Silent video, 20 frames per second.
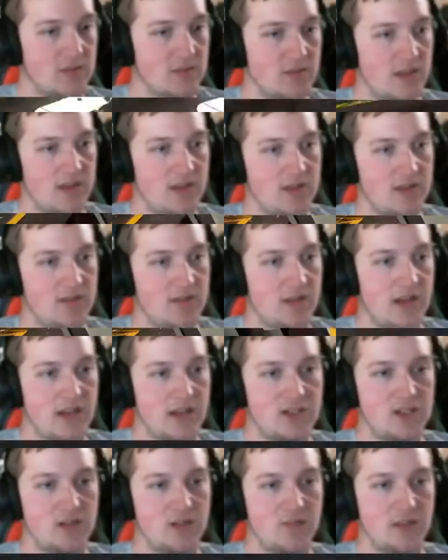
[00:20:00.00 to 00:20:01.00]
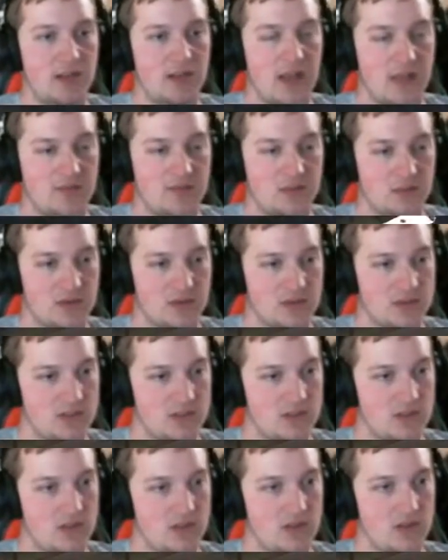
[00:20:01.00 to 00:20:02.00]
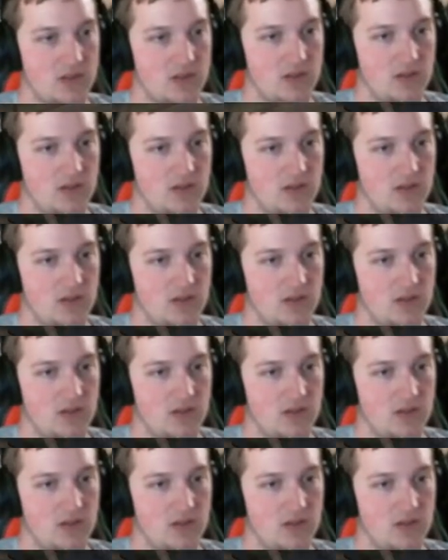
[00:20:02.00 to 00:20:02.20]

button, and then I jump in afterwards. Nah.